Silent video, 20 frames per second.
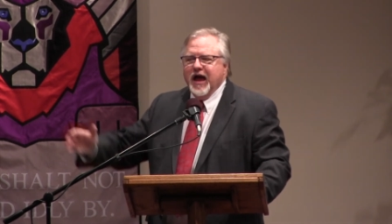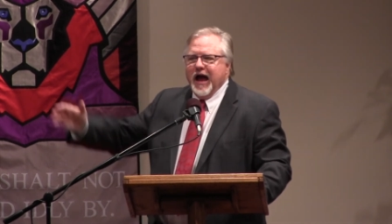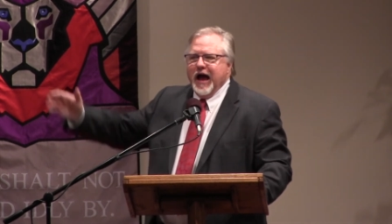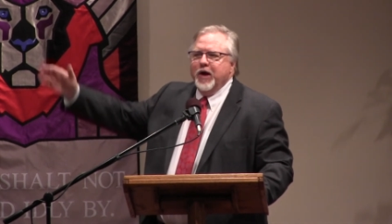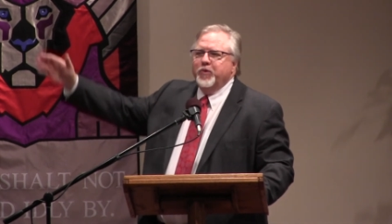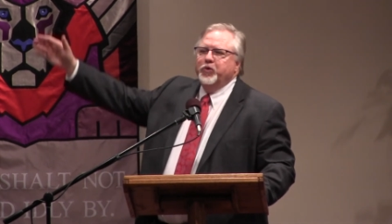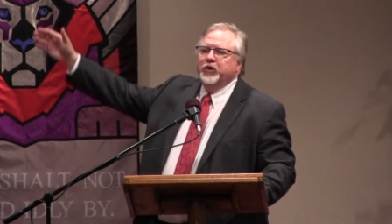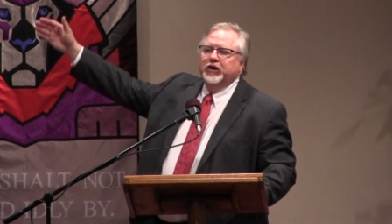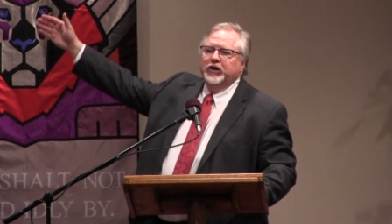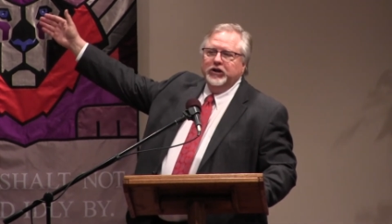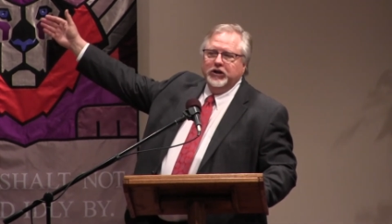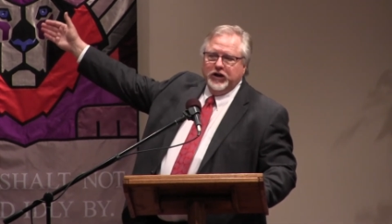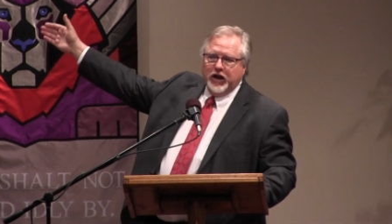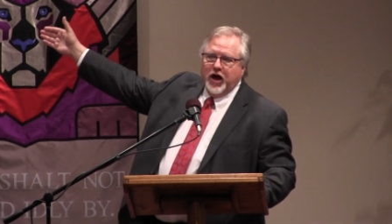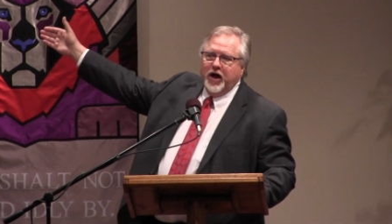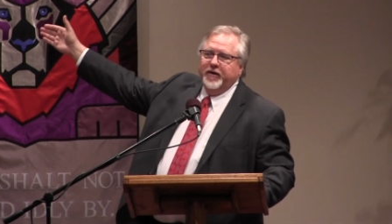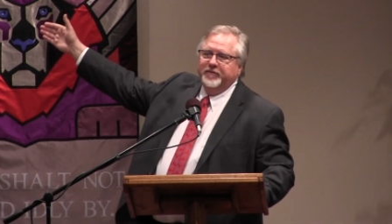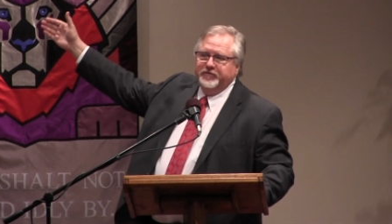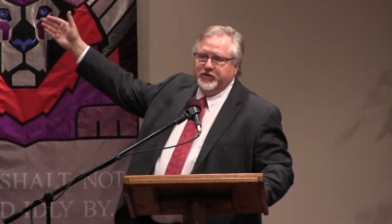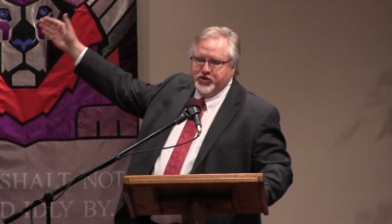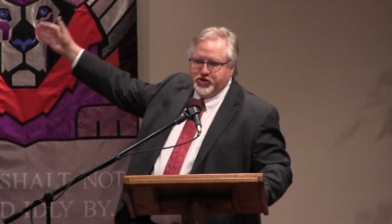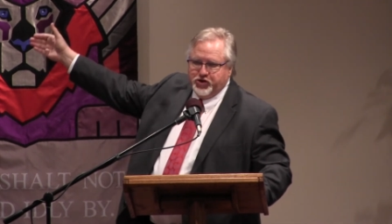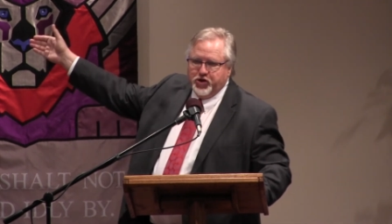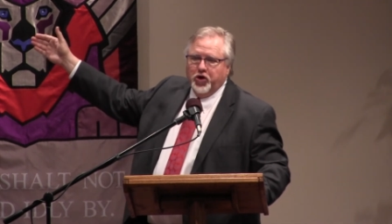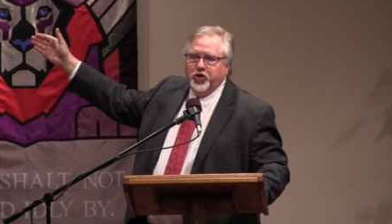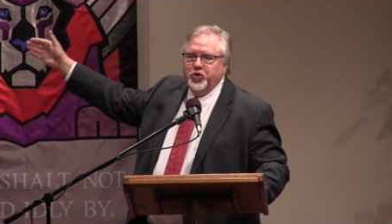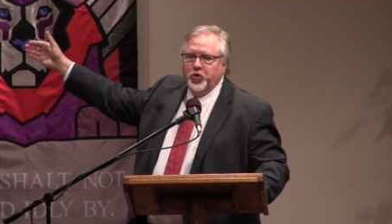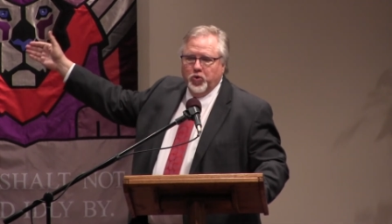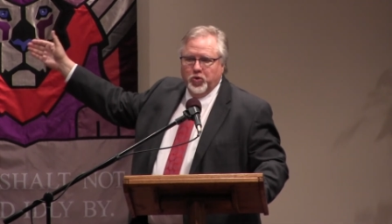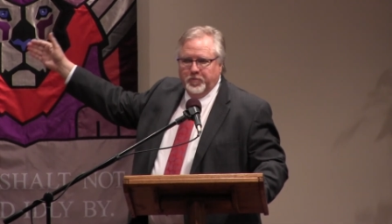I would love to
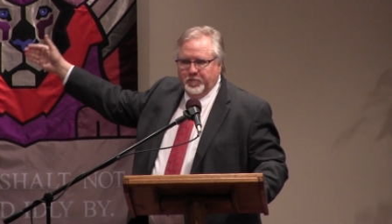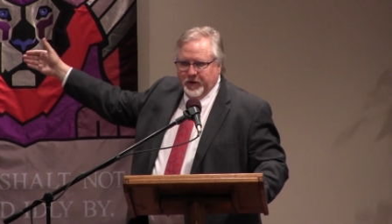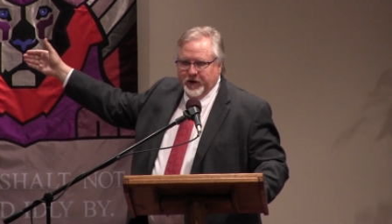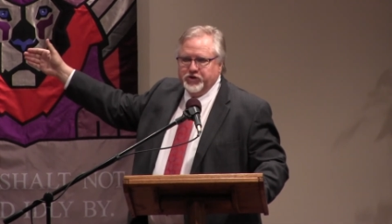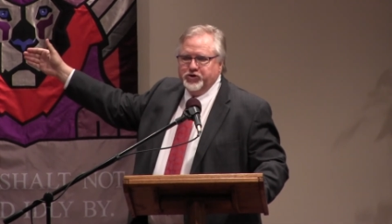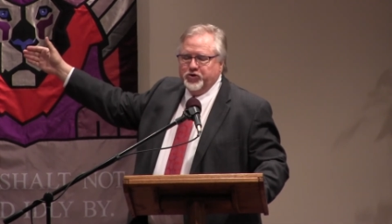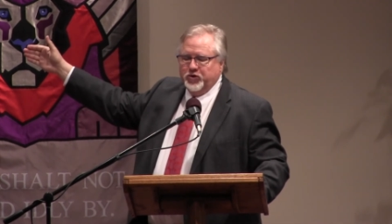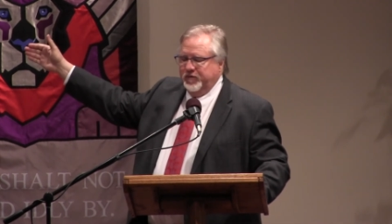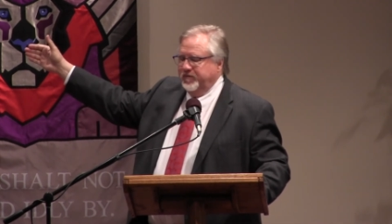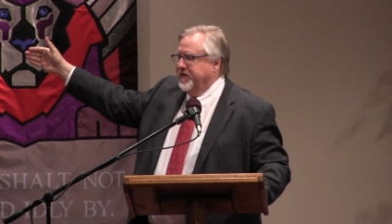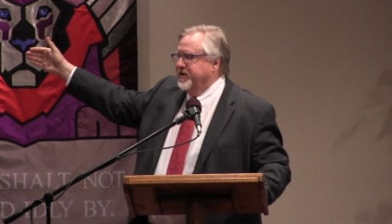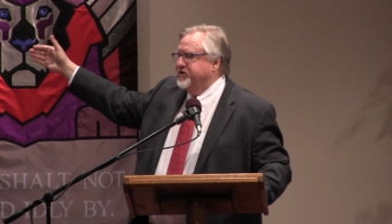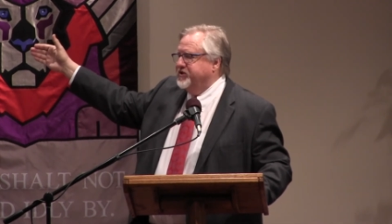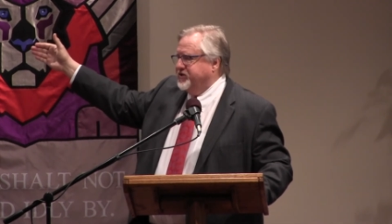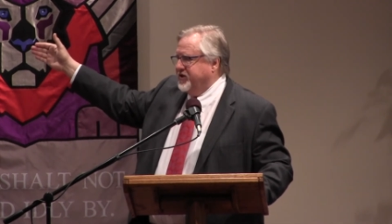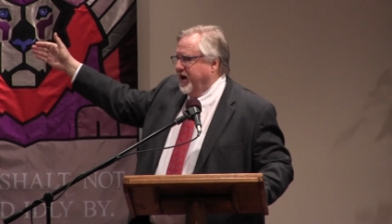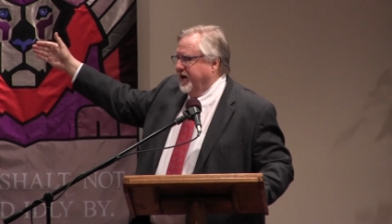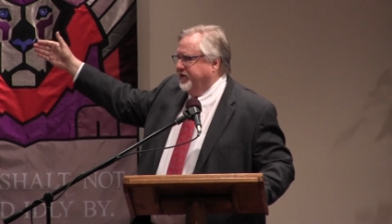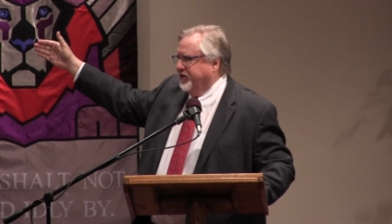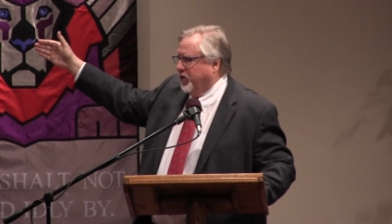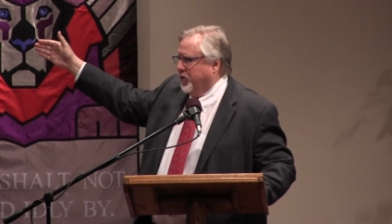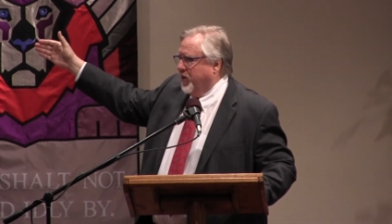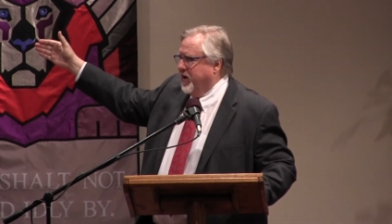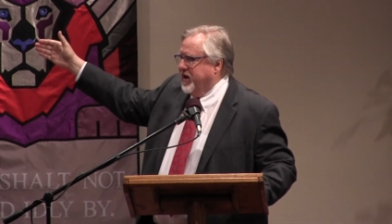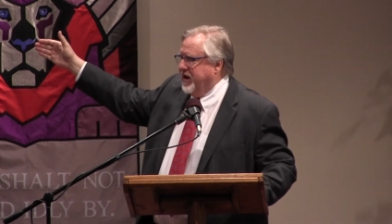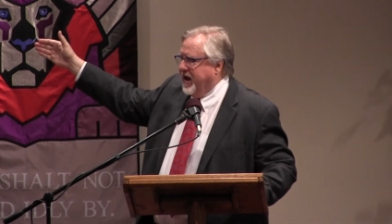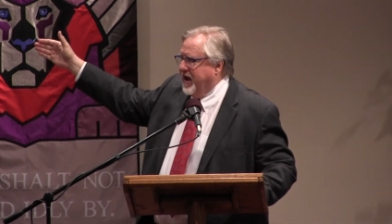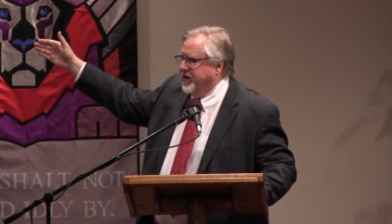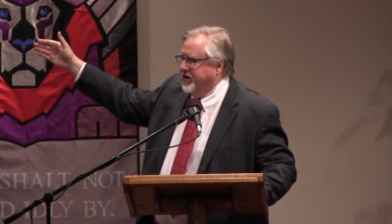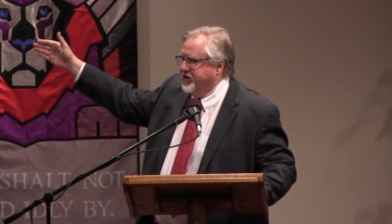show you a picture of inside the
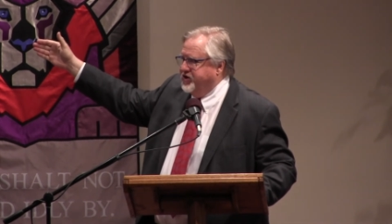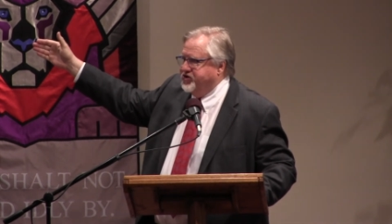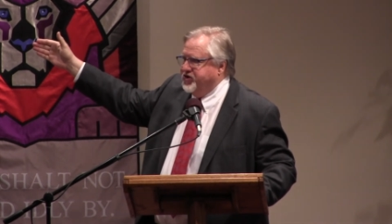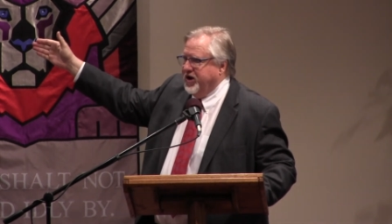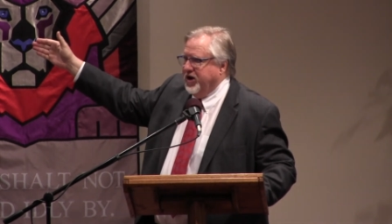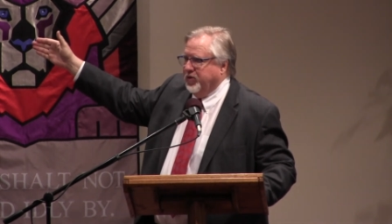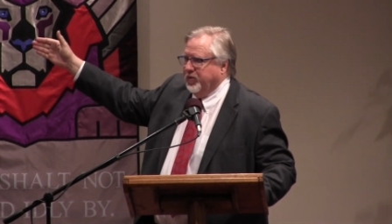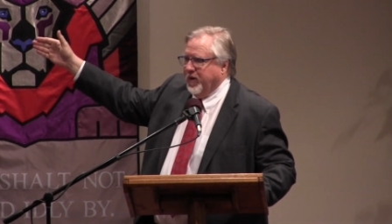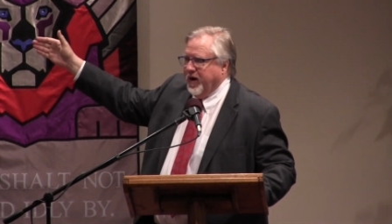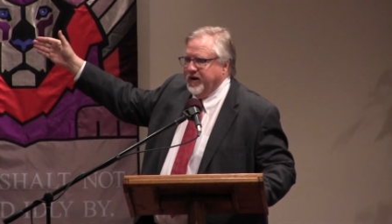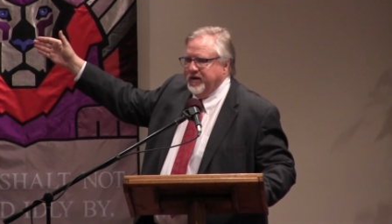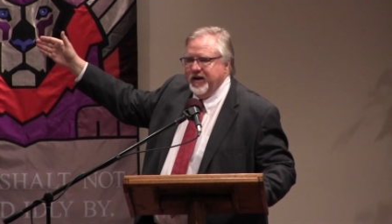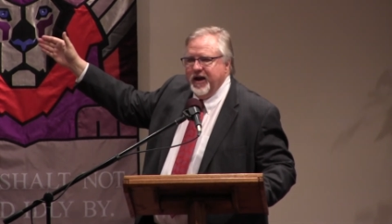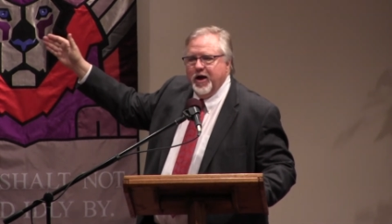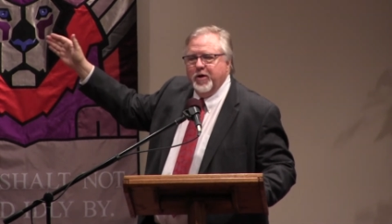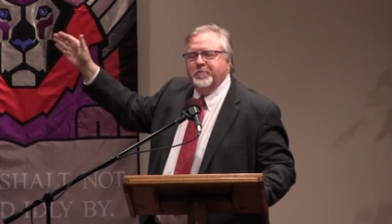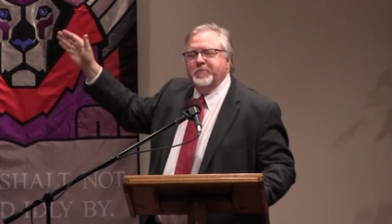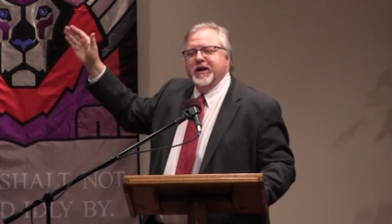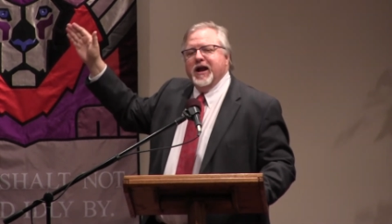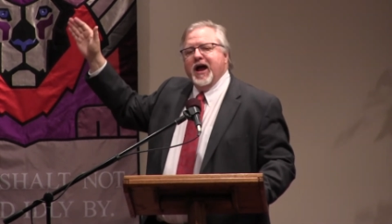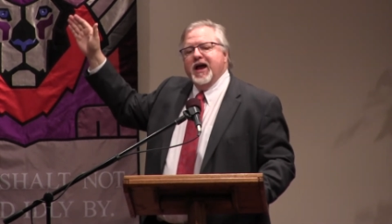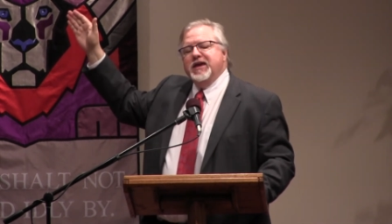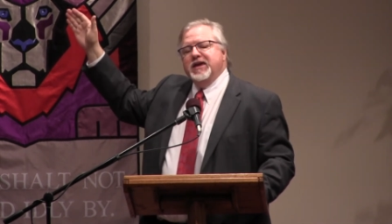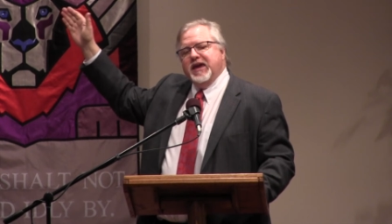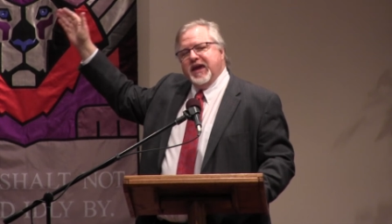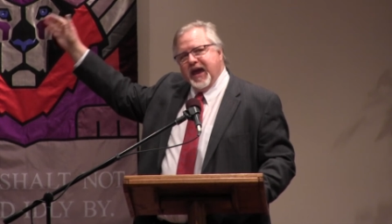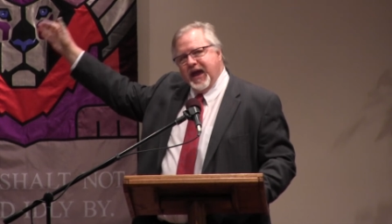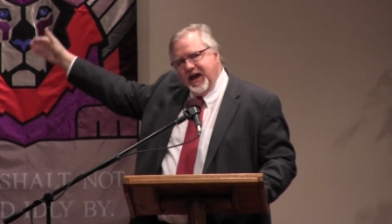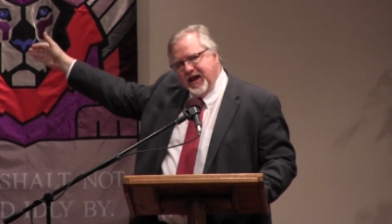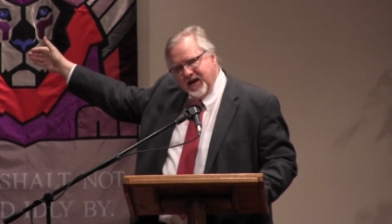Greene County Jail right now, but I
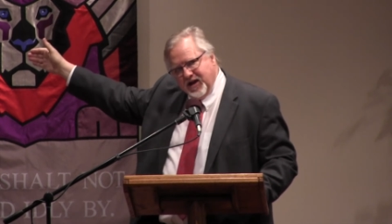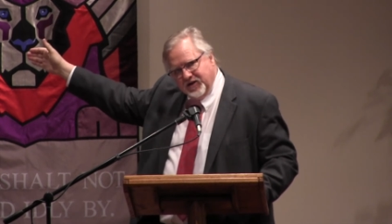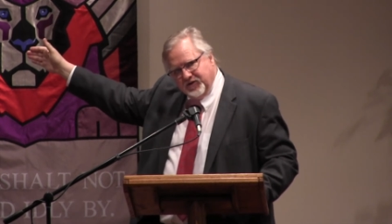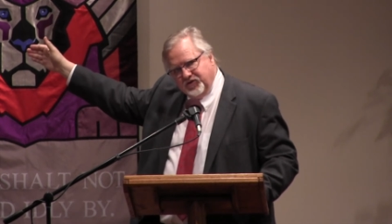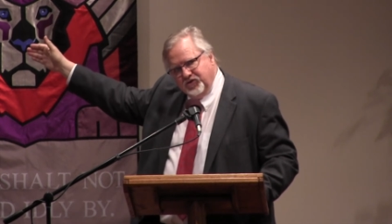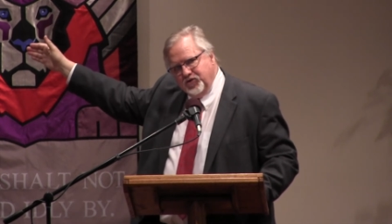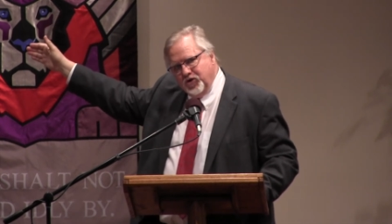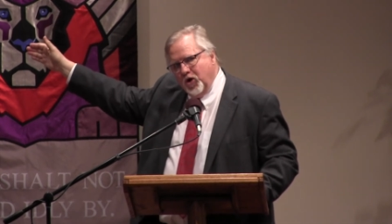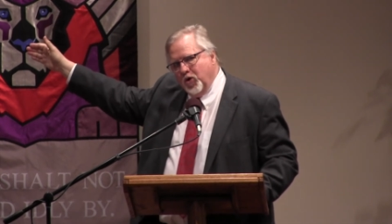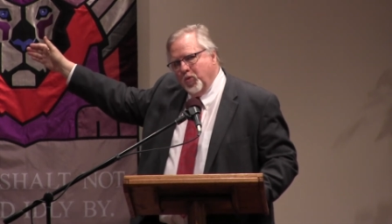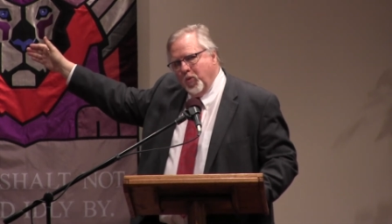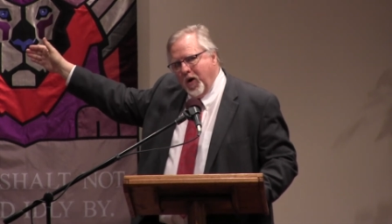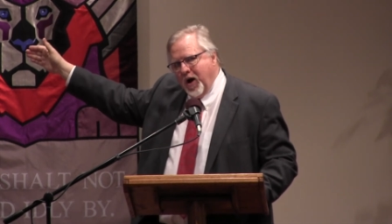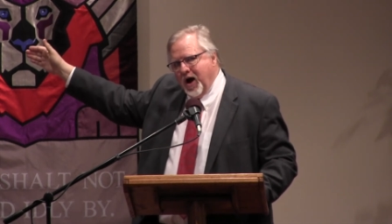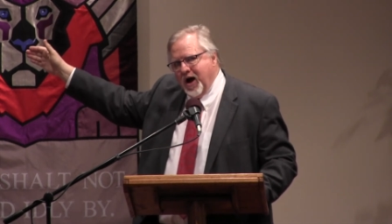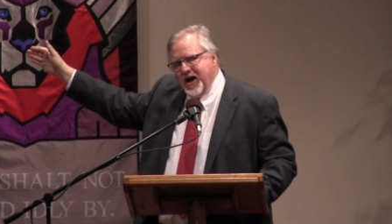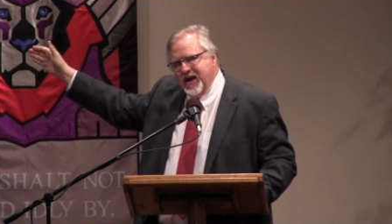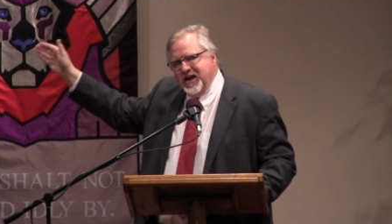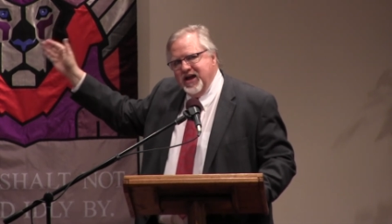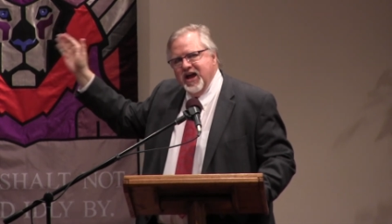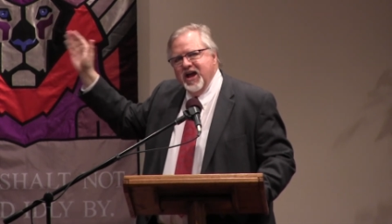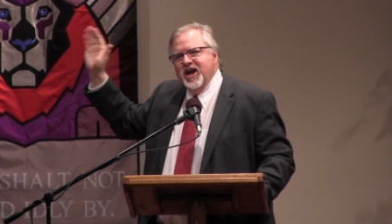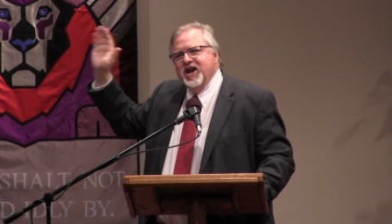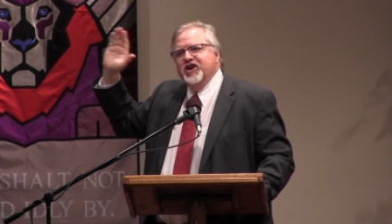can't. You know why?